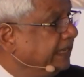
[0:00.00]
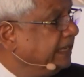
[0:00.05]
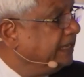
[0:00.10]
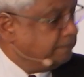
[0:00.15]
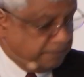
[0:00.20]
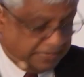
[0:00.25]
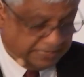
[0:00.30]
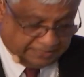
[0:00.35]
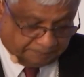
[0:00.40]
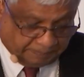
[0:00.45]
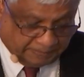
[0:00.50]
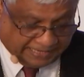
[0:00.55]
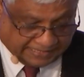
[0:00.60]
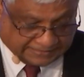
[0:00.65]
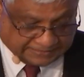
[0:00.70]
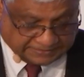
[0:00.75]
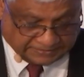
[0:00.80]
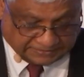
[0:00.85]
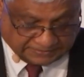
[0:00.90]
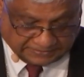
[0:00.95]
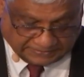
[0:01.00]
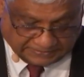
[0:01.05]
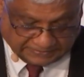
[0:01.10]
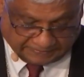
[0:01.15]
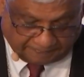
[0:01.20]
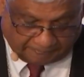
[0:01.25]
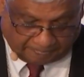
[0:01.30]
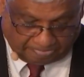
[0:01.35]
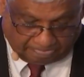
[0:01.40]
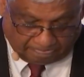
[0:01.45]
in many places.
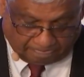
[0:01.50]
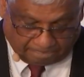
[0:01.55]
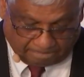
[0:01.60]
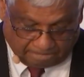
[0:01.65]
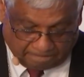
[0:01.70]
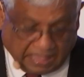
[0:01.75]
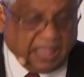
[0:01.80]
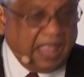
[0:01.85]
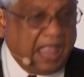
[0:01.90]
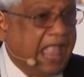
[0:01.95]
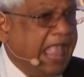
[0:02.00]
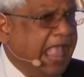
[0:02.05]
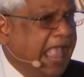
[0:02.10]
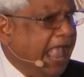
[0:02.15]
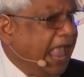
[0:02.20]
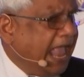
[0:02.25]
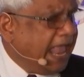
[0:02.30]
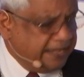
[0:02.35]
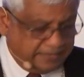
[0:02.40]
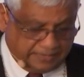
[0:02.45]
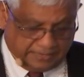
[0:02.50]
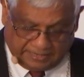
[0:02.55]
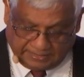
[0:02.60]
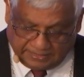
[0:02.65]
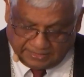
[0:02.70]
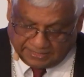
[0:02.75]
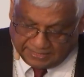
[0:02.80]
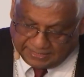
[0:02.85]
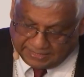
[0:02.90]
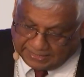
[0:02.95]
And
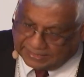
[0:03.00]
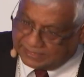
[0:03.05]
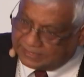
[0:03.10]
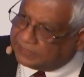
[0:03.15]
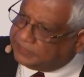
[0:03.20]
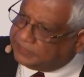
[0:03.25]
in a